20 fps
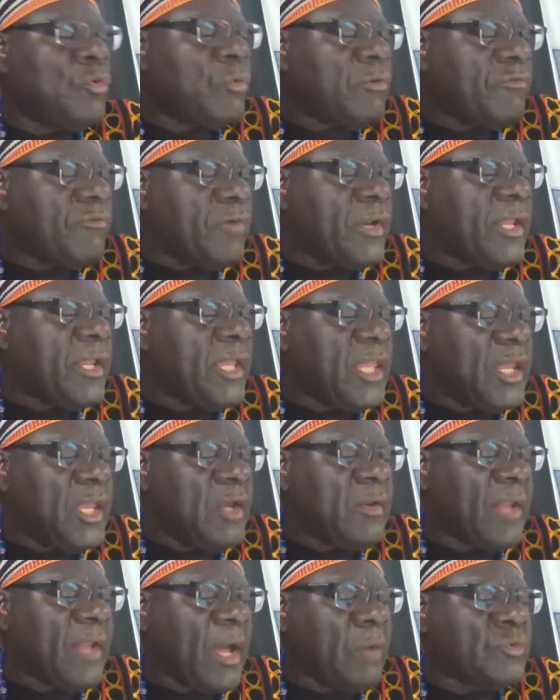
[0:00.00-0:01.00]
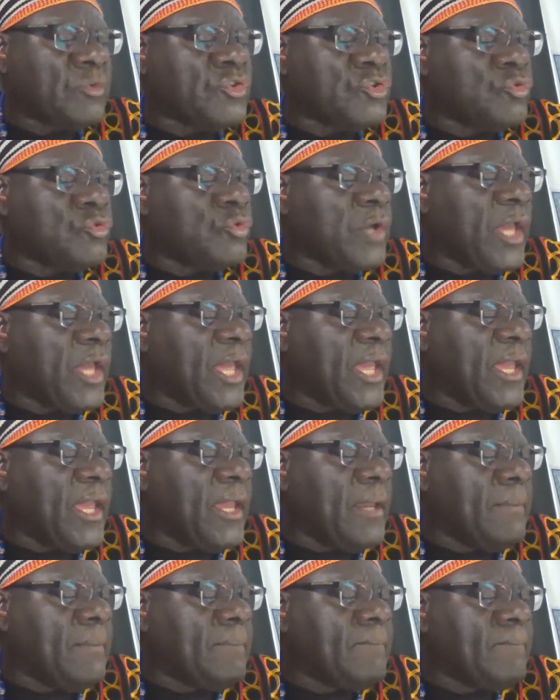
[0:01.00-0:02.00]
referring here now to
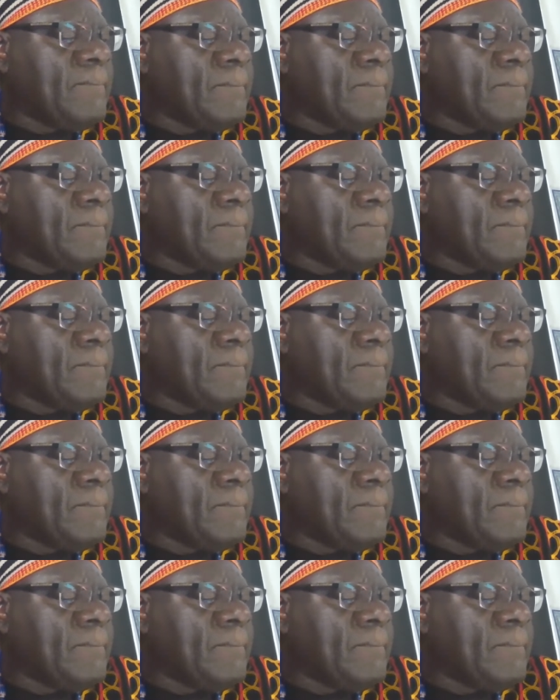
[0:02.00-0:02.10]
an